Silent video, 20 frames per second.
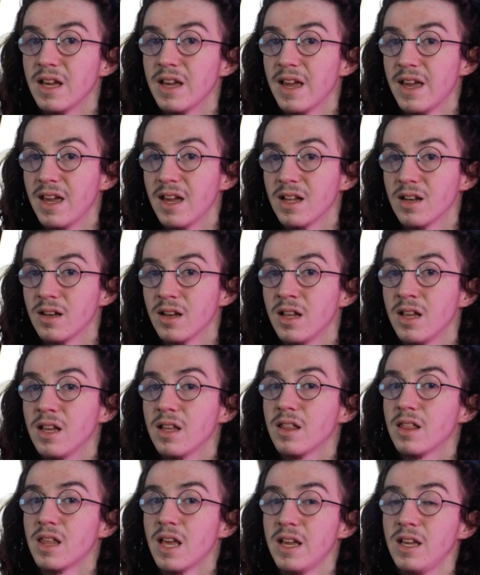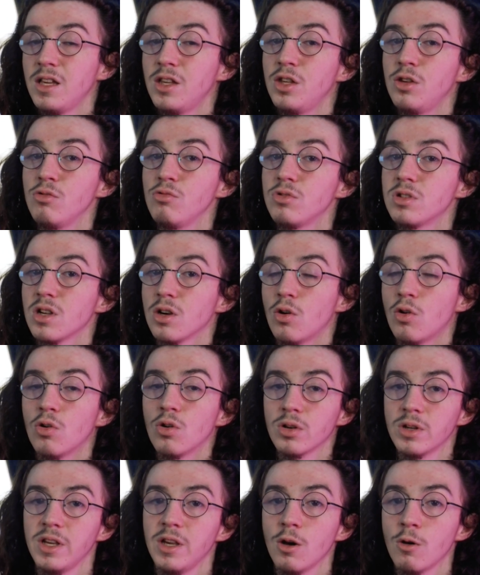And thank you to
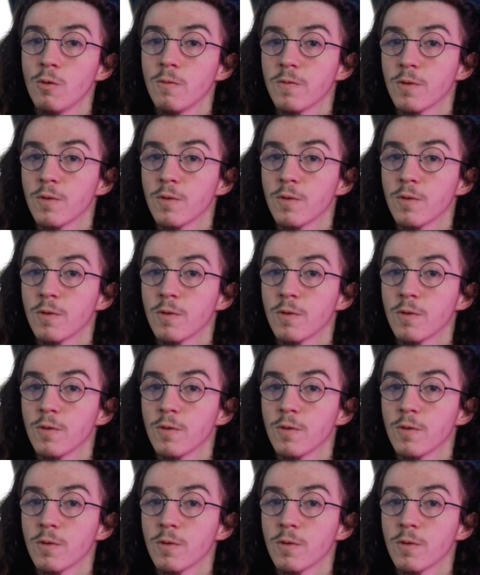Audiio